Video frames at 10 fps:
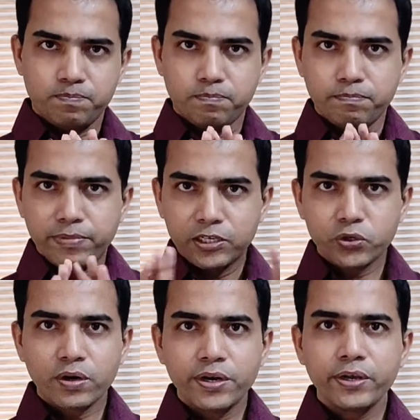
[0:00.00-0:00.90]

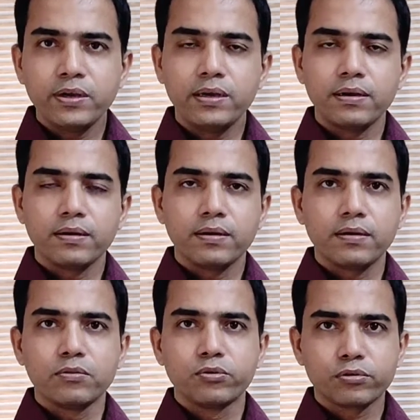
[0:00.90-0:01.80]
majority
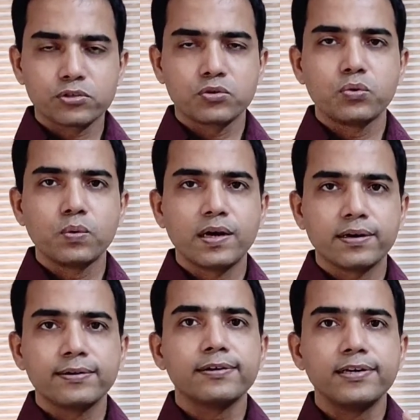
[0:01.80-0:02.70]
those who
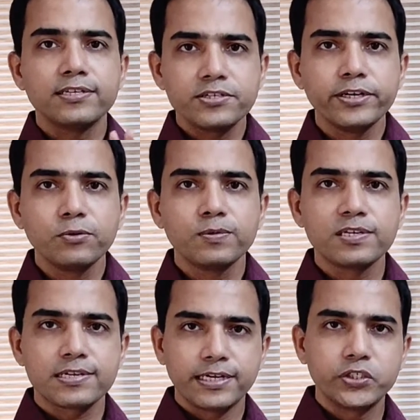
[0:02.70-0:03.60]
are listening to
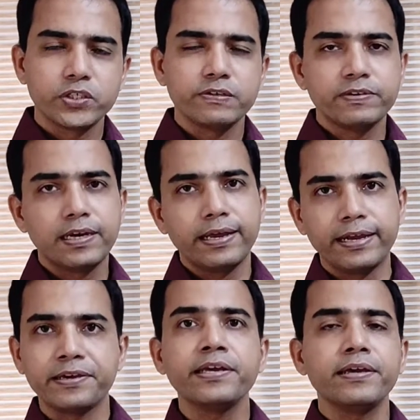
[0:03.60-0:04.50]
this lecture will
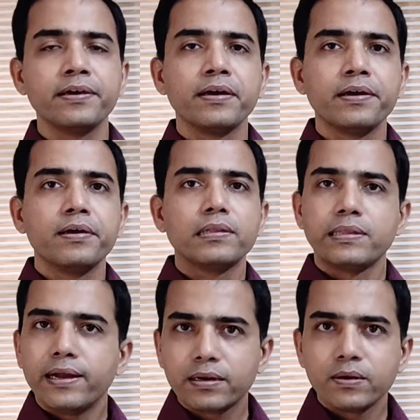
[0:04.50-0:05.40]
agree
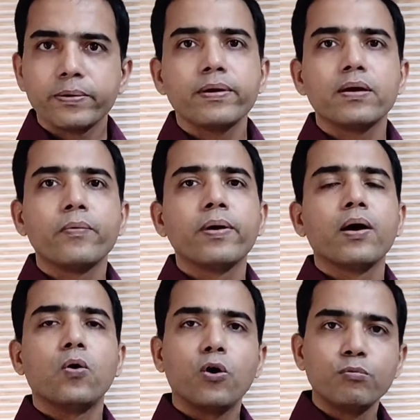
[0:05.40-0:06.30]
that
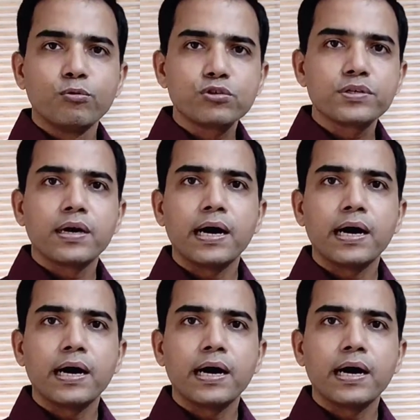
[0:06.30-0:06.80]
almost